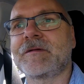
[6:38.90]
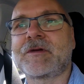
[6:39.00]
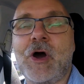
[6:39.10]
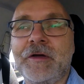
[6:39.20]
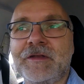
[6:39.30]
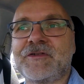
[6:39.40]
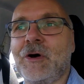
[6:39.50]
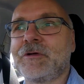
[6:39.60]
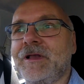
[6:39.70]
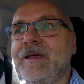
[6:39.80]
Going
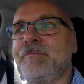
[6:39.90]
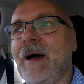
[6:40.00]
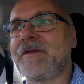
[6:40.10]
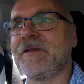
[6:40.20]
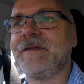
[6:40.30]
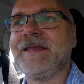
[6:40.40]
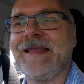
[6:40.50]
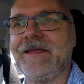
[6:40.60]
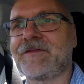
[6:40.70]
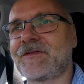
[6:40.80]
totally
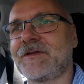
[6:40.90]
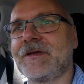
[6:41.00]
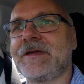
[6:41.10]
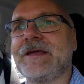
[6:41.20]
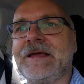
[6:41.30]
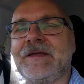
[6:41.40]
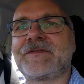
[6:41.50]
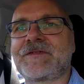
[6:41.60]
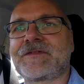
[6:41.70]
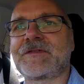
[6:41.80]
buttonless
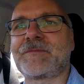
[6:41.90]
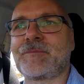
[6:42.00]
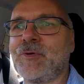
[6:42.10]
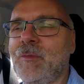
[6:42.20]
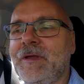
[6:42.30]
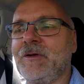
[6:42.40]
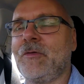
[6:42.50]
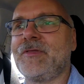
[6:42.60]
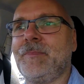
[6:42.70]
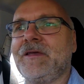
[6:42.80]
is probably
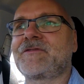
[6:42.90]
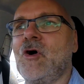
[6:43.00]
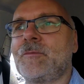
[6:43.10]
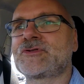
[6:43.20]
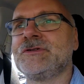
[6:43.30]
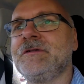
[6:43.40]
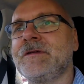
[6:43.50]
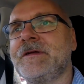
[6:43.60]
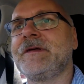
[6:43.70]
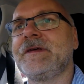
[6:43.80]
not the best
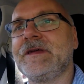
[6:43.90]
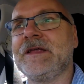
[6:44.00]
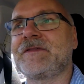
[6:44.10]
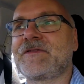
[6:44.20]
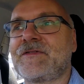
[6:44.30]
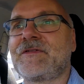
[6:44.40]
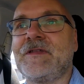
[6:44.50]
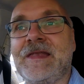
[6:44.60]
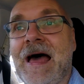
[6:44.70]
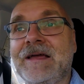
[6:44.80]
option. It's
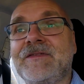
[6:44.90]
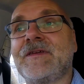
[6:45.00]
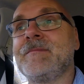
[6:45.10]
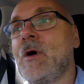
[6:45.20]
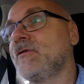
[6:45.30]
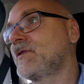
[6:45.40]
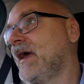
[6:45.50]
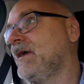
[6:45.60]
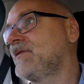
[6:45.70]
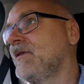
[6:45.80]
nice in most
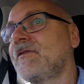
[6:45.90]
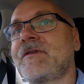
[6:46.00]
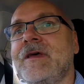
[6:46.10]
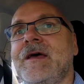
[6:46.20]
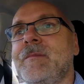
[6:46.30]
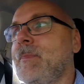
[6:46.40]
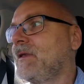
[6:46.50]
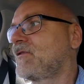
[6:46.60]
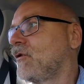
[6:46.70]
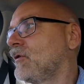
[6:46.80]
cases,
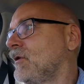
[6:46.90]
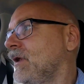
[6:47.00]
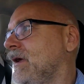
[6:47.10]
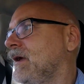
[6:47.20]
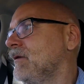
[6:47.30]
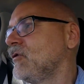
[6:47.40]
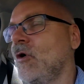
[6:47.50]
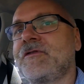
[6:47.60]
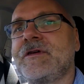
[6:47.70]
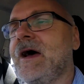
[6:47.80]
but certainly
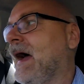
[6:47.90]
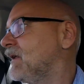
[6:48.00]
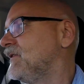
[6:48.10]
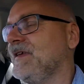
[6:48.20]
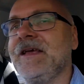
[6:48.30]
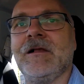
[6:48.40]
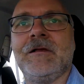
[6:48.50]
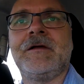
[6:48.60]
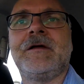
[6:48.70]
not ideal.